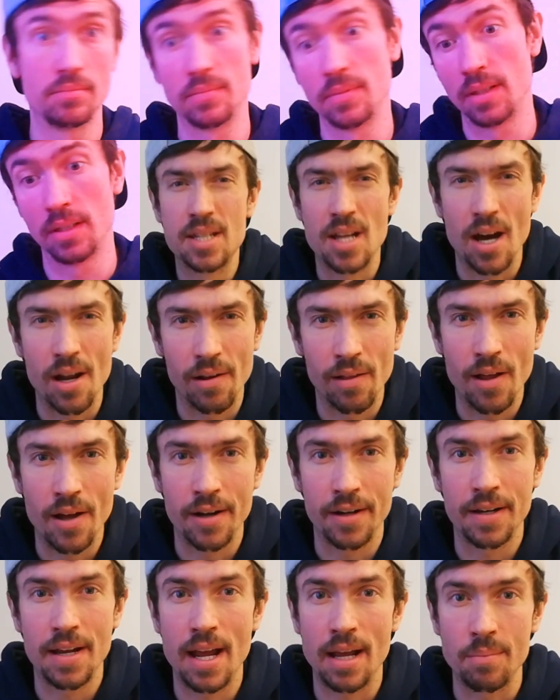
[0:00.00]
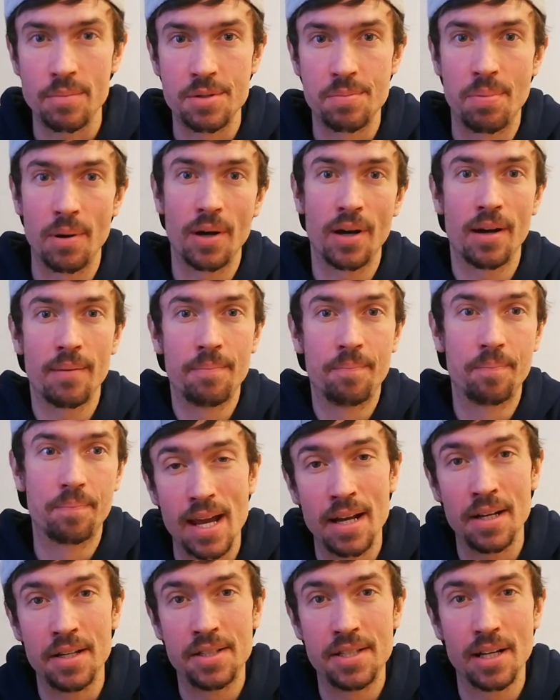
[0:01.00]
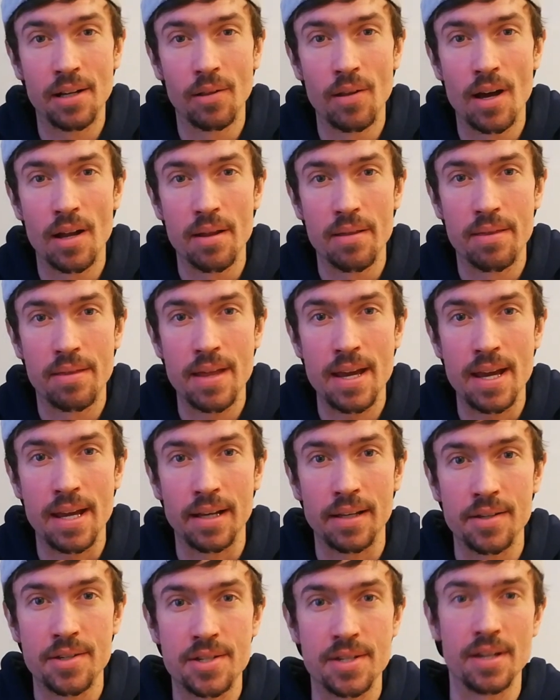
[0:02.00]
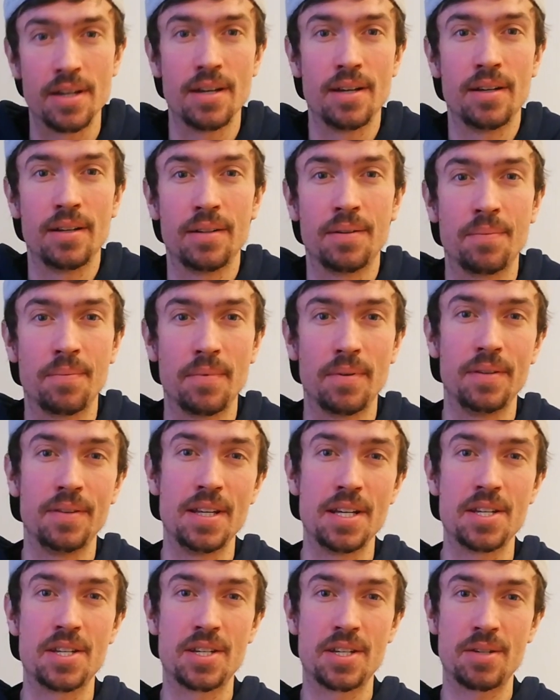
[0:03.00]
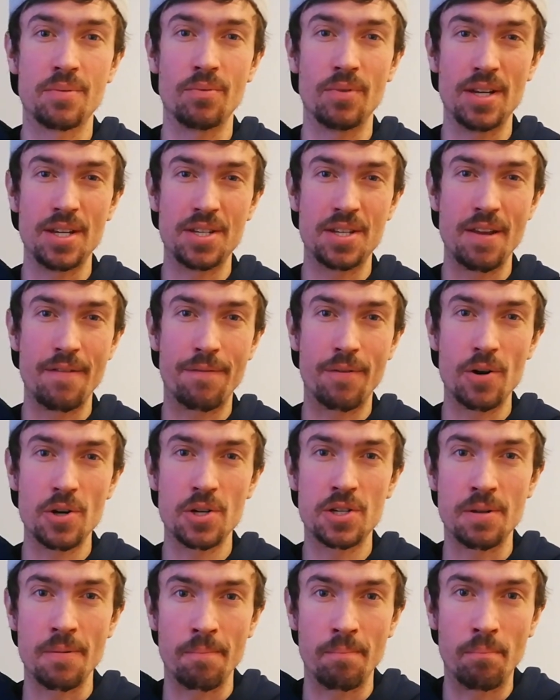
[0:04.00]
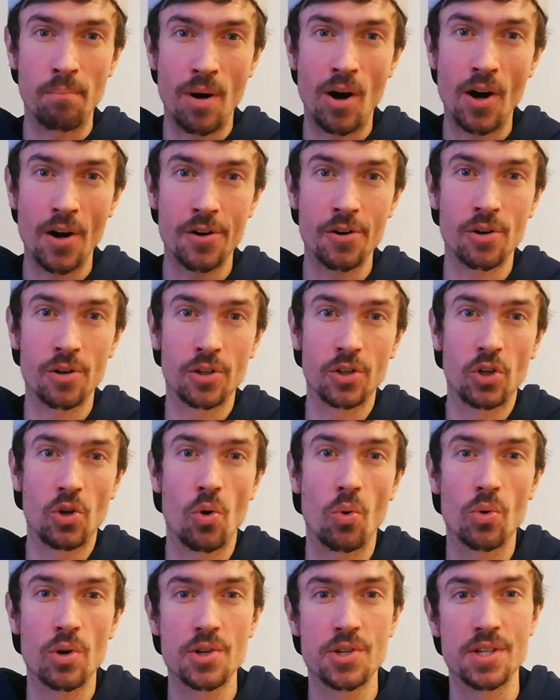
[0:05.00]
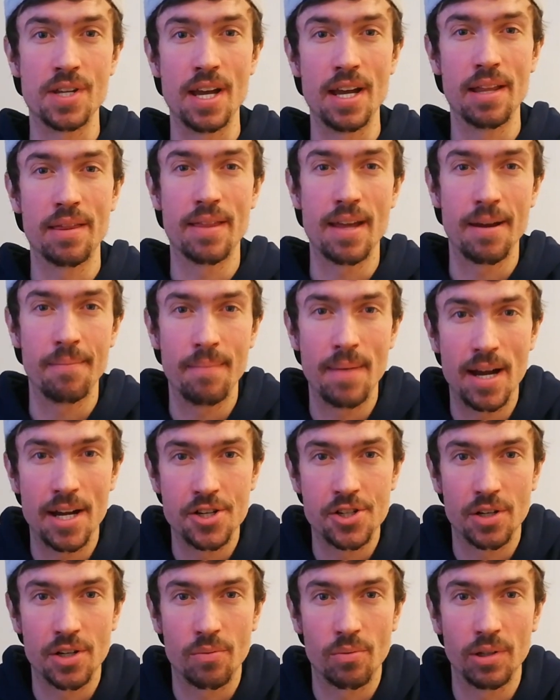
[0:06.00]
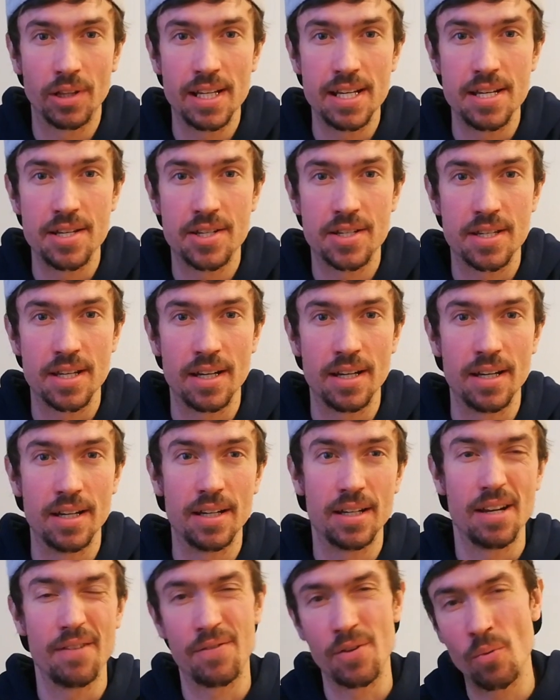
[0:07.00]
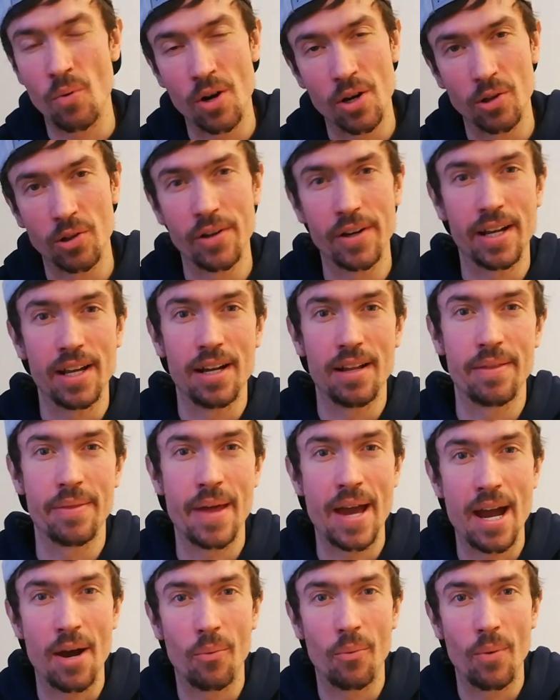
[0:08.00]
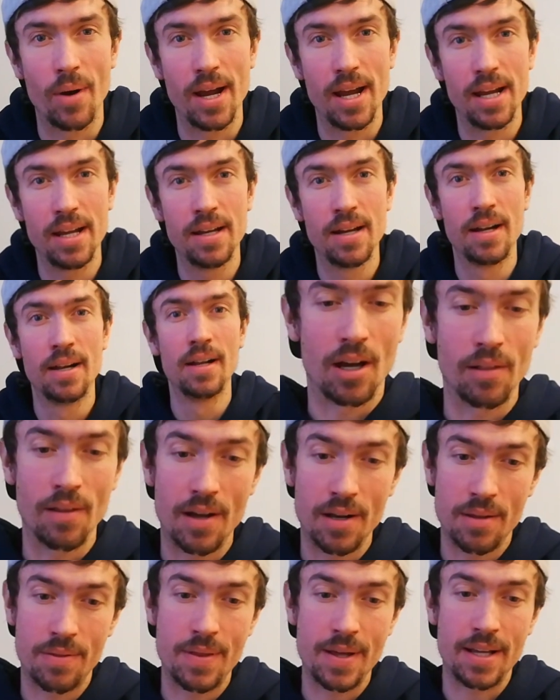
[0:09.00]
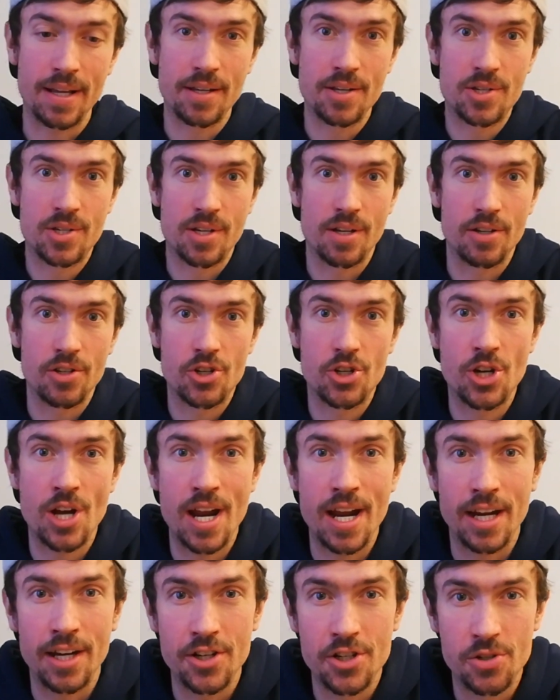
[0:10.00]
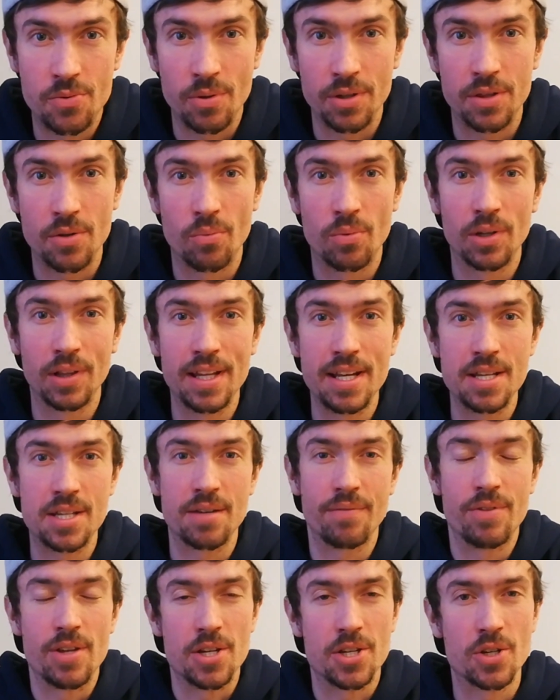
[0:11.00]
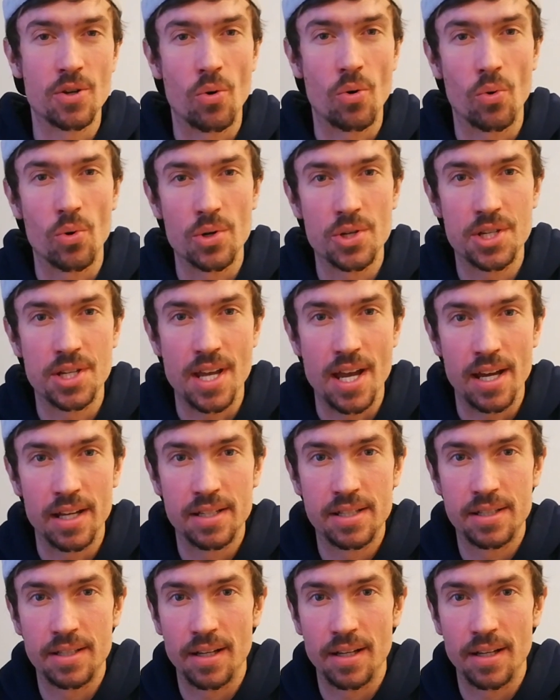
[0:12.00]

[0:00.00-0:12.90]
It's got a lot of names, Bob, and it did a lot of things. This is the first modern core set that Magic released, if you want to look at it that way. A lot of things changed with the release of this core set.